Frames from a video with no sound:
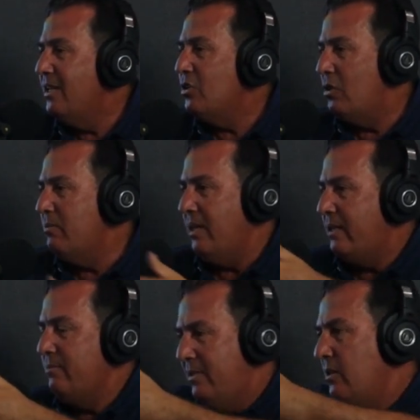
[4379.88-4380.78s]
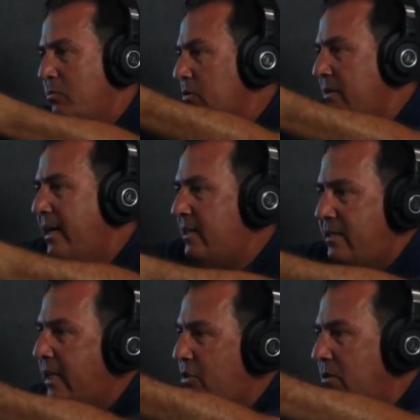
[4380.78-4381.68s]
So, we had a
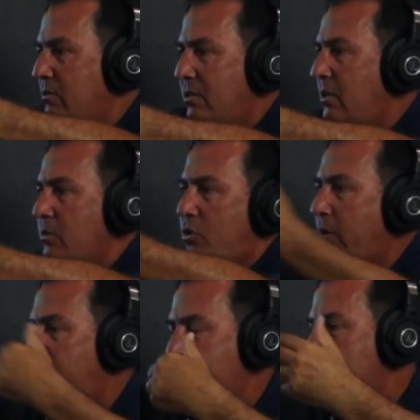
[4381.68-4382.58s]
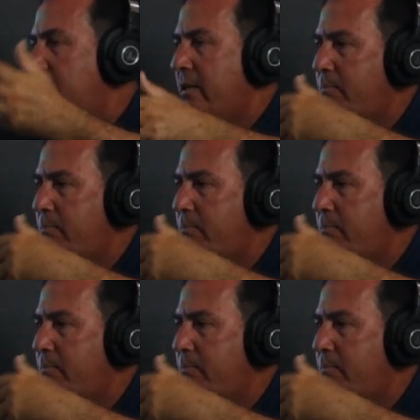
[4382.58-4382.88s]
session. He was training with my